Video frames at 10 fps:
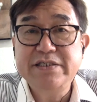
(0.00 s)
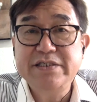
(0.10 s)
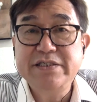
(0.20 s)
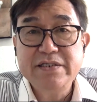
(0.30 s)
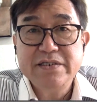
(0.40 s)

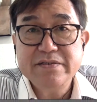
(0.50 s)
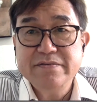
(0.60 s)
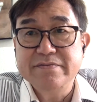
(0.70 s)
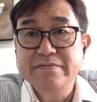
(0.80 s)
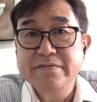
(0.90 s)
largest,
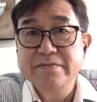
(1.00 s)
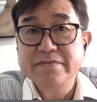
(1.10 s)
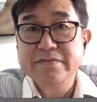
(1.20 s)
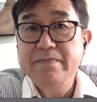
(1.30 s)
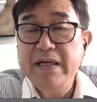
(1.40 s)

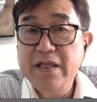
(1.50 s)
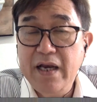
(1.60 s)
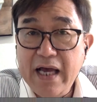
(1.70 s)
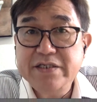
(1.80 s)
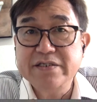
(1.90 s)
but the
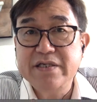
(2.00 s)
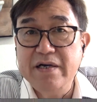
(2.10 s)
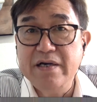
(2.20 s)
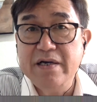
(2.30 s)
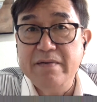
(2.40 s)

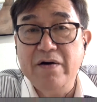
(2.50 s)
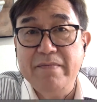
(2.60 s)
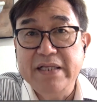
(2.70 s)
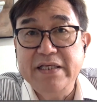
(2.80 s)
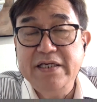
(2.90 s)
largest amount of
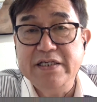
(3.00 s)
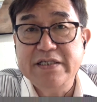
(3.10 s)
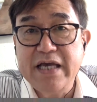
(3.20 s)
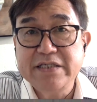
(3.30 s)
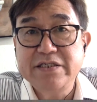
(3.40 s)
money
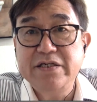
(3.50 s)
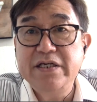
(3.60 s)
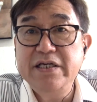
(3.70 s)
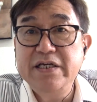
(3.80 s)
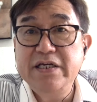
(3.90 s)
is
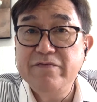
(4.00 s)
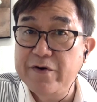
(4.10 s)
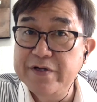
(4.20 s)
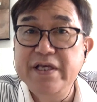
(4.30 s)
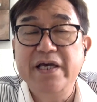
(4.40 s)
actually
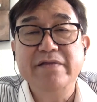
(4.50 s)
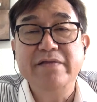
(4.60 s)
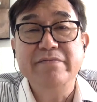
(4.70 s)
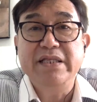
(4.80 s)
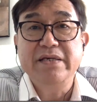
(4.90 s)
foreign aid
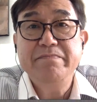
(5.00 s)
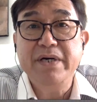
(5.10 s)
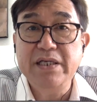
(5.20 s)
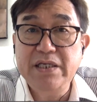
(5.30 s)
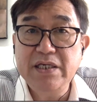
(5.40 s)
money.
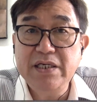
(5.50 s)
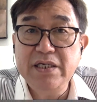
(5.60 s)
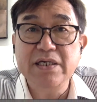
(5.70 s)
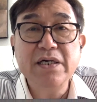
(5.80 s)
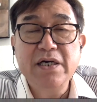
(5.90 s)
Per
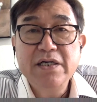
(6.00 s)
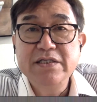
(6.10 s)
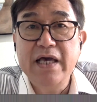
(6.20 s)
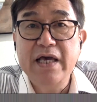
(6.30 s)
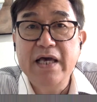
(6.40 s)
year,
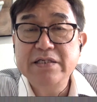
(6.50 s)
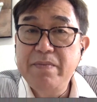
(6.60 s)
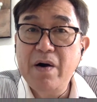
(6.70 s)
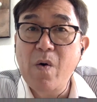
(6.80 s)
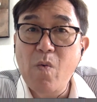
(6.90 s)
there's
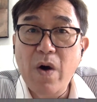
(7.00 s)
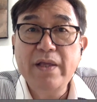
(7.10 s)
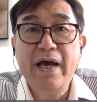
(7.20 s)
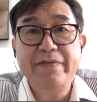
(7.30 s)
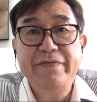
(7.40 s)
about
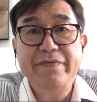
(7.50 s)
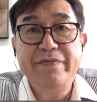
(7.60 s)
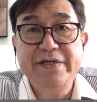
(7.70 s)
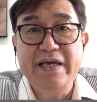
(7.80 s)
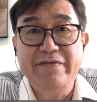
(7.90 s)

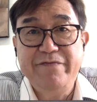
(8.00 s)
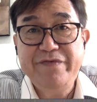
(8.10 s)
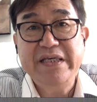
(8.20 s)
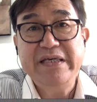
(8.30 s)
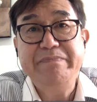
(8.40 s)

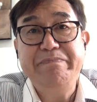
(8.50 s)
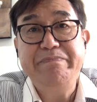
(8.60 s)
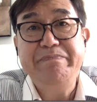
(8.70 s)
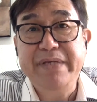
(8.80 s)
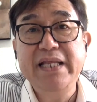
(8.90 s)
$150
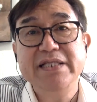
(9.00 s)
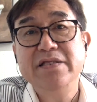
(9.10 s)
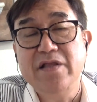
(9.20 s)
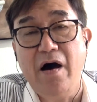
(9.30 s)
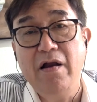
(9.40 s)

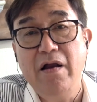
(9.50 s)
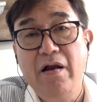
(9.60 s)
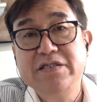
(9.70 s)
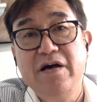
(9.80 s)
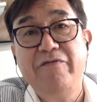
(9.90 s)
billion
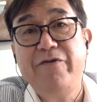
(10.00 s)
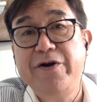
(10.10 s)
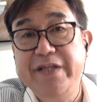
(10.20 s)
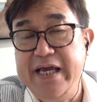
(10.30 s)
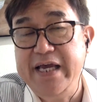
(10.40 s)
of
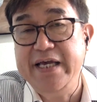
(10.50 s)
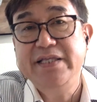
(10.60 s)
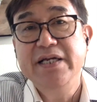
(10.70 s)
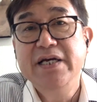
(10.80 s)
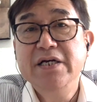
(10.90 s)
foreign
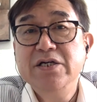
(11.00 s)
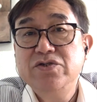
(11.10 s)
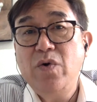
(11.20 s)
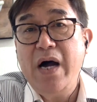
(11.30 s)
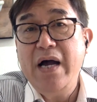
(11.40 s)
aid.
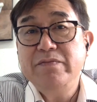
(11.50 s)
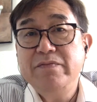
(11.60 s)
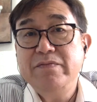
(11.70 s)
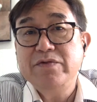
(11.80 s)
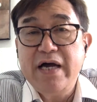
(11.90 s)
So
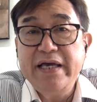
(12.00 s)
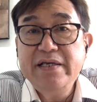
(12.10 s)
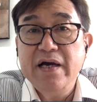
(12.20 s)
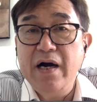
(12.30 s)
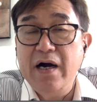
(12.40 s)
I'm
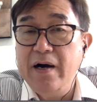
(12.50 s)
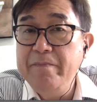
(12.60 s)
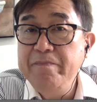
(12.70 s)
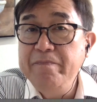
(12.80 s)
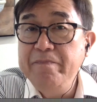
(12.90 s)
trying
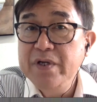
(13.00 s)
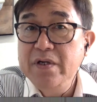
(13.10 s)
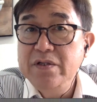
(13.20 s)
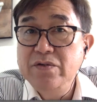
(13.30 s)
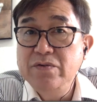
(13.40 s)

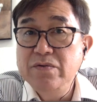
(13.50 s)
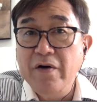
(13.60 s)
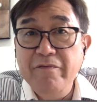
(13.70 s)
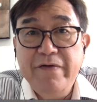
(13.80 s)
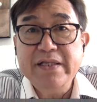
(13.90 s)
to
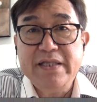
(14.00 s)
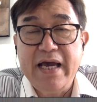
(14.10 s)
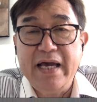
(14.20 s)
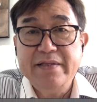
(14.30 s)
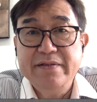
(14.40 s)
convert
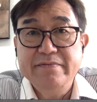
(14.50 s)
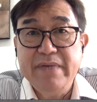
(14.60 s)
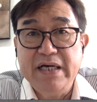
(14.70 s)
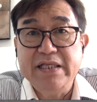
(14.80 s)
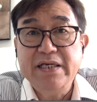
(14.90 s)
that
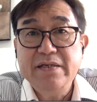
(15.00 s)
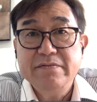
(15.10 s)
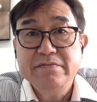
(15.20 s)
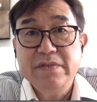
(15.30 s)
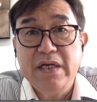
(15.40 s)
money,
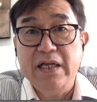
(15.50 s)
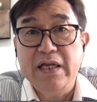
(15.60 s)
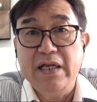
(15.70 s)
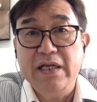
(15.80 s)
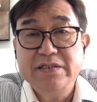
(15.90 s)
at
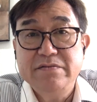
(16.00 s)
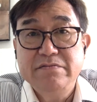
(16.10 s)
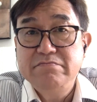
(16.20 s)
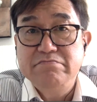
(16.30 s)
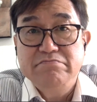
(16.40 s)
least
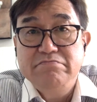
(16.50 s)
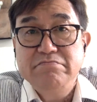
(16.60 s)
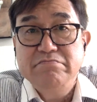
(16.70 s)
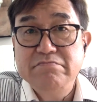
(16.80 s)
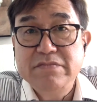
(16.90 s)

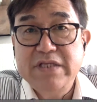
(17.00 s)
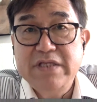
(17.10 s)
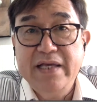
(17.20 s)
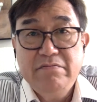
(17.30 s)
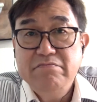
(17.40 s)

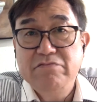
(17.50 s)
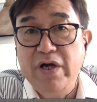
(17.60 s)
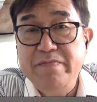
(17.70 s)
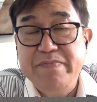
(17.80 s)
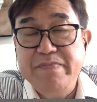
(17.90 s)

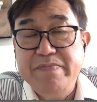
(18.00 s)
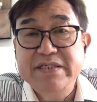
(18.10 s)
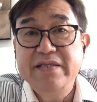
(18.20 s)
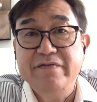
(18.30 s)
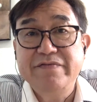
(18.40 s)

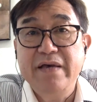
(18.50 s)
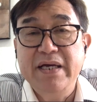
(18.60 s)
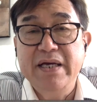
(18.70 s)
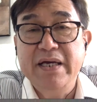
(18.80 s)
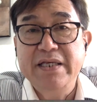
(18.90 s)
10-20% of
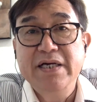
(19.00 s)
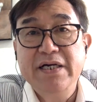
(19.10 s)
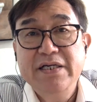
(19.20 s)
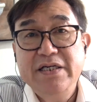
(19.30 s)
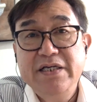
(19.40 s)
that money,
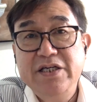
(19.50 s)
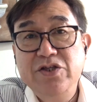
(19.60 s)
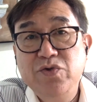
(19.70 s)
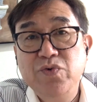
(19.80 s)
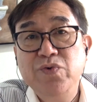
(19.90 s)

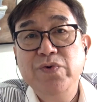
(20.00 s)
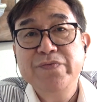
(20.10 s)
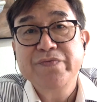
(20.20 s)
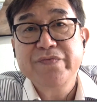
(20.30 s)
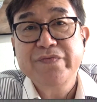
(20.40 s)
into